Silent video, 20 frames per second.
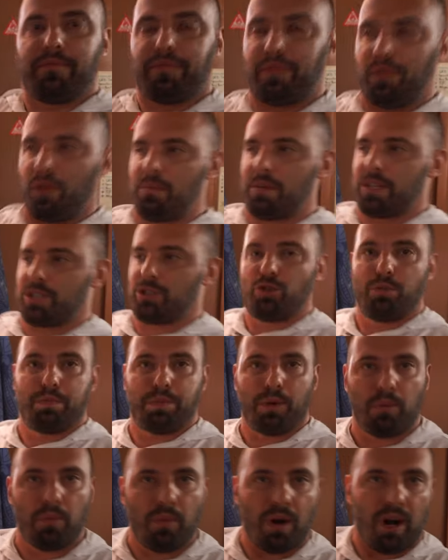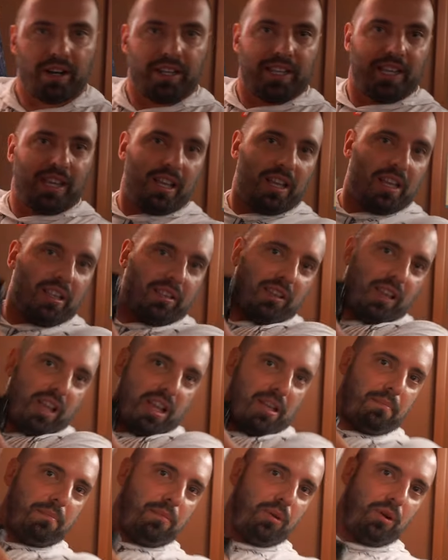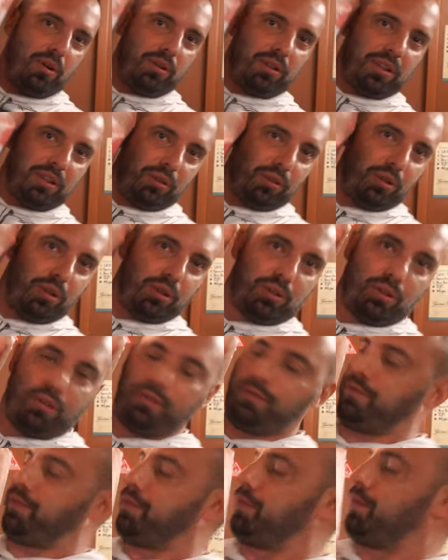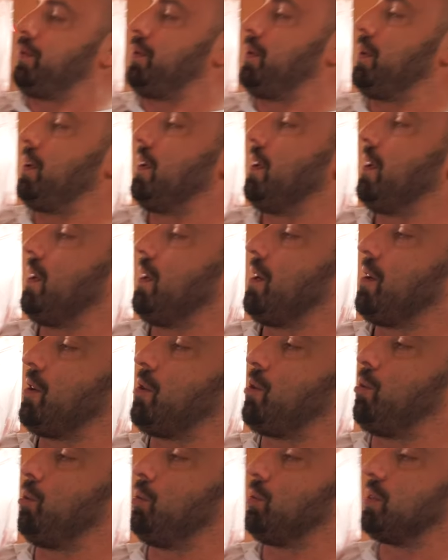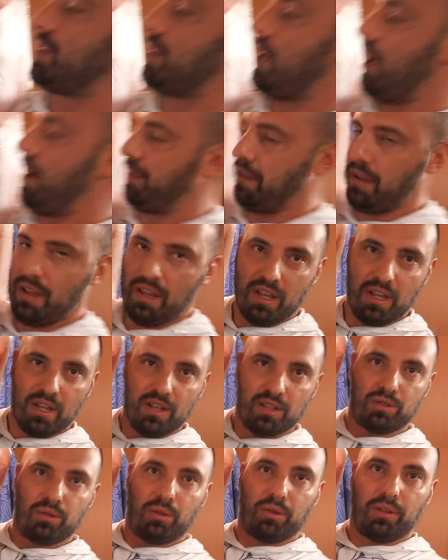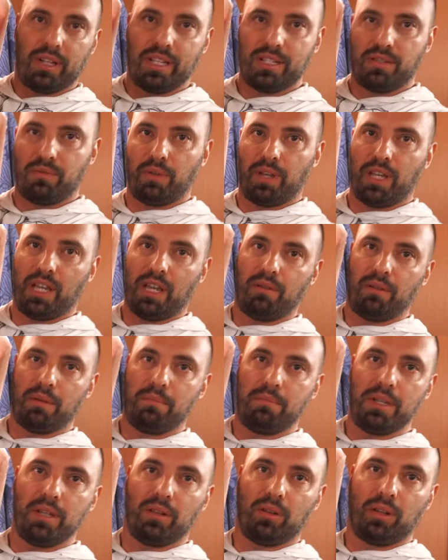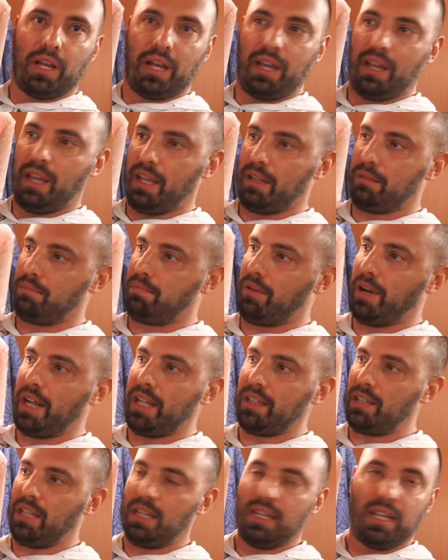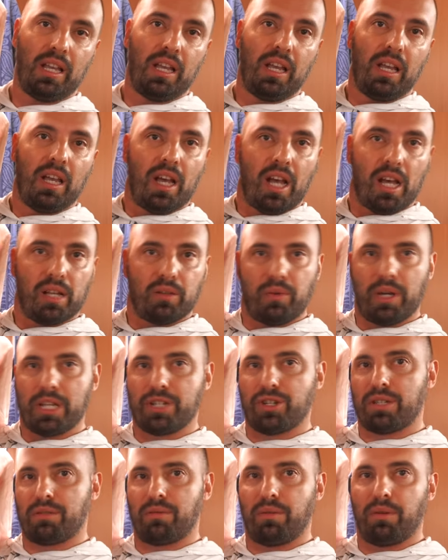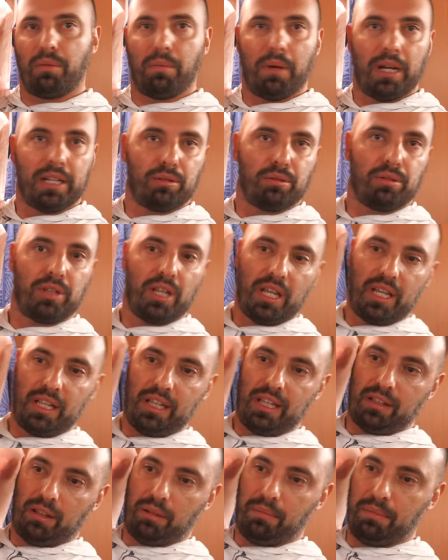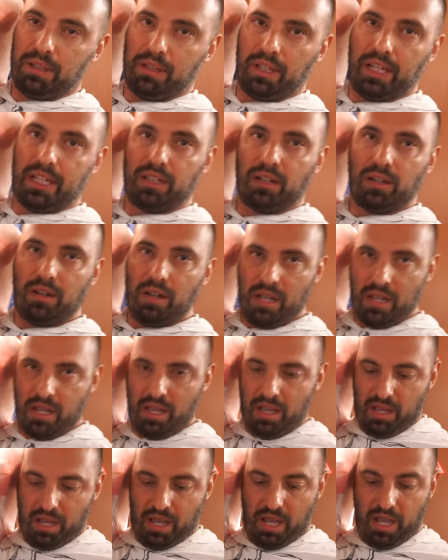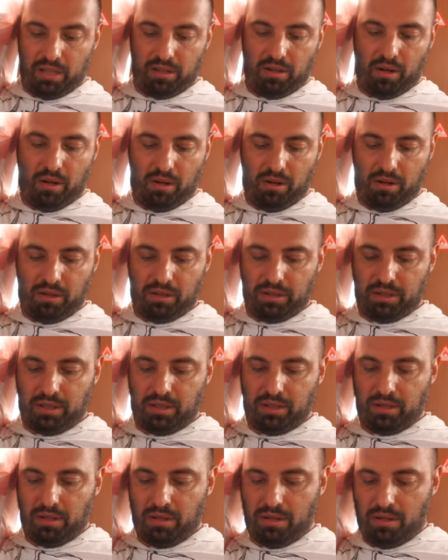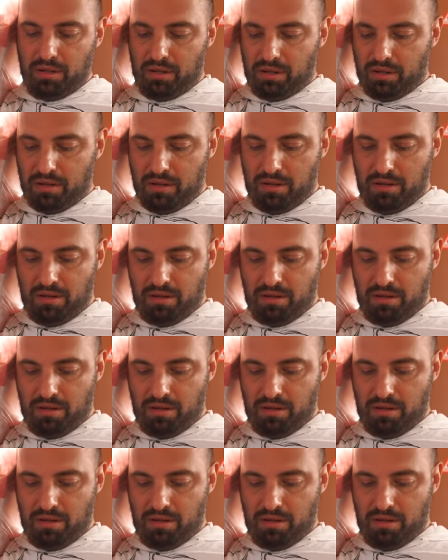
from a supermarket and bought a lot of cool stuff. So at least we have a milk and bread and veggies we'll buy today a little bit later. And also